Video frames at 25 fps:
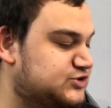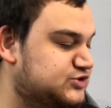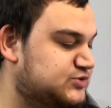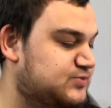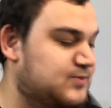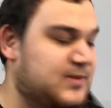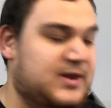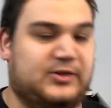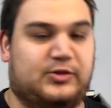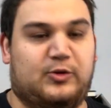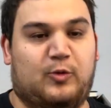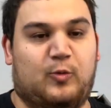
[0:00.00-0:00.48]

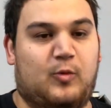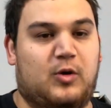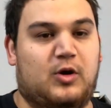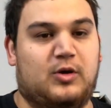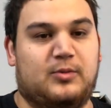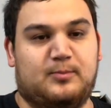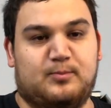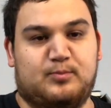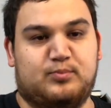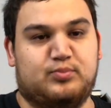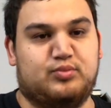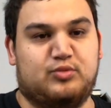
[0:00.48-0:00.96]
just made the
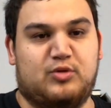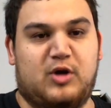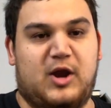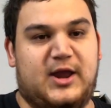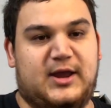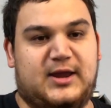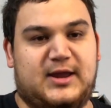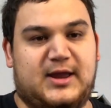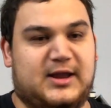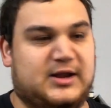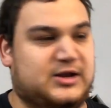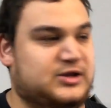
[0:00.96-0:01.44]
one
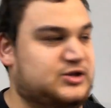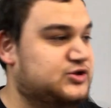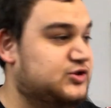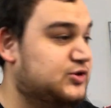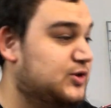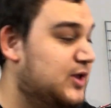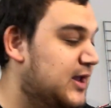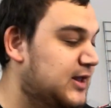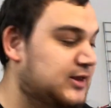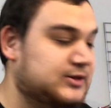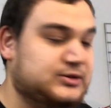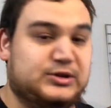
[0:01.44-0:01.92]
break, and
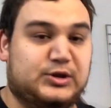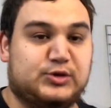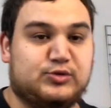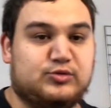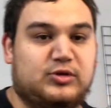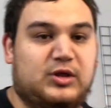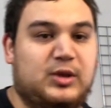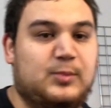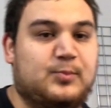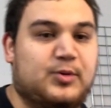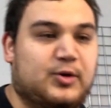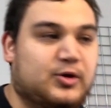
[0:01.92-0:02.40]
it
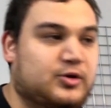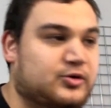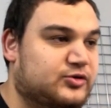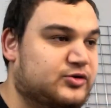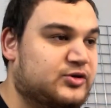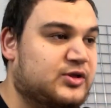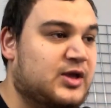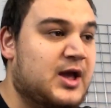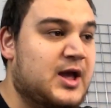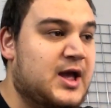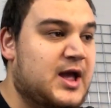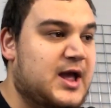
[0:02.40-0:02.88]
literally
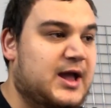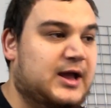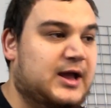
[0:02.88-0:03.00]
burst,